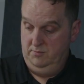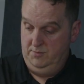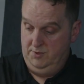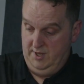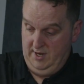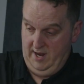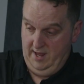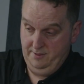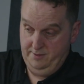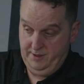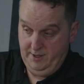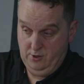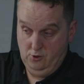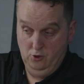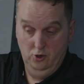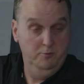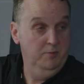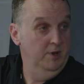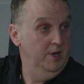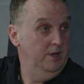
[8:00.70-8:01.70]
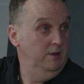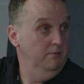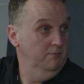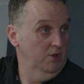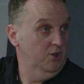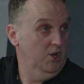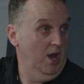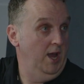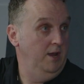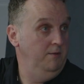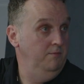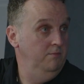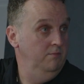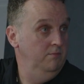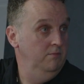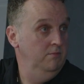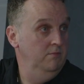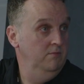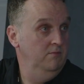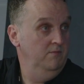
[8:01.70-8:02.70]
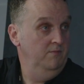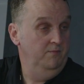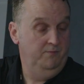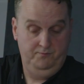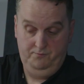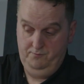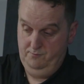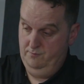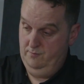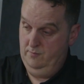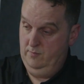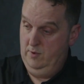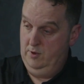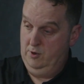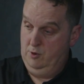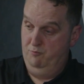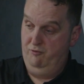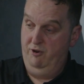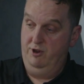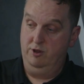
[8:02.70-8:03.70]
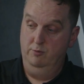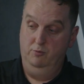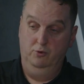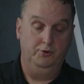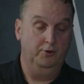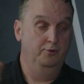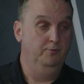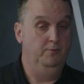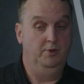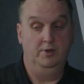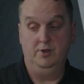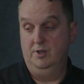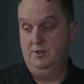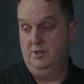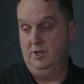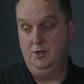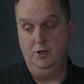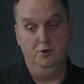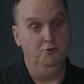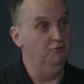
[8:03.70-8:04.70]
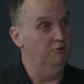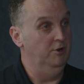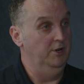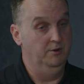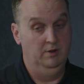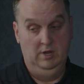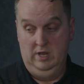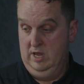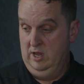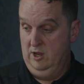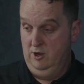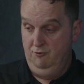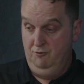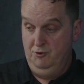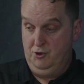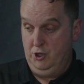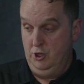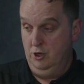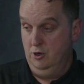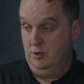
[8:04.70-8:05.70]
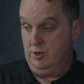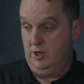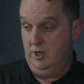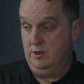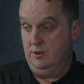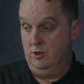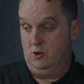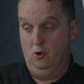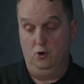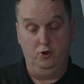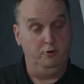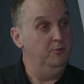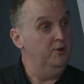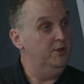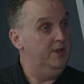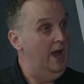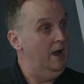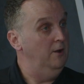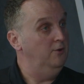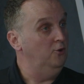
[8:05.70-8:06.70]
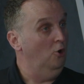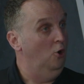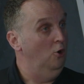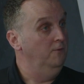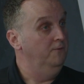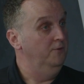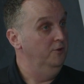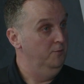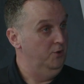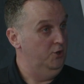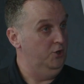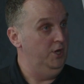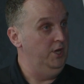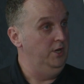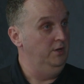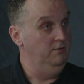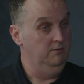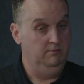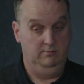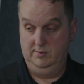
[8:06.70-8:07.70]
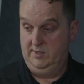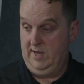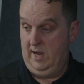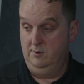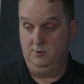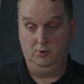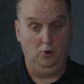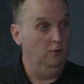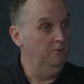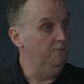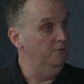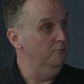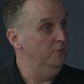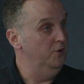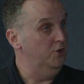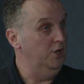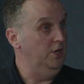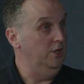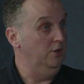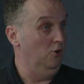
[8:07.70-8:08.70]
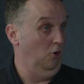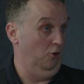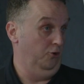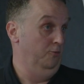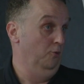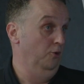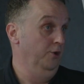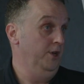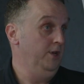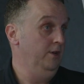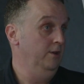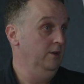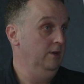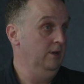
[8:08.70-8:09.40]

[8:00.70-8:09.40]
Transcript: The length is going to be the same. You press the button and continue drilling. Reduces the customer's downtime for the machine. Downtime for the machine costs money.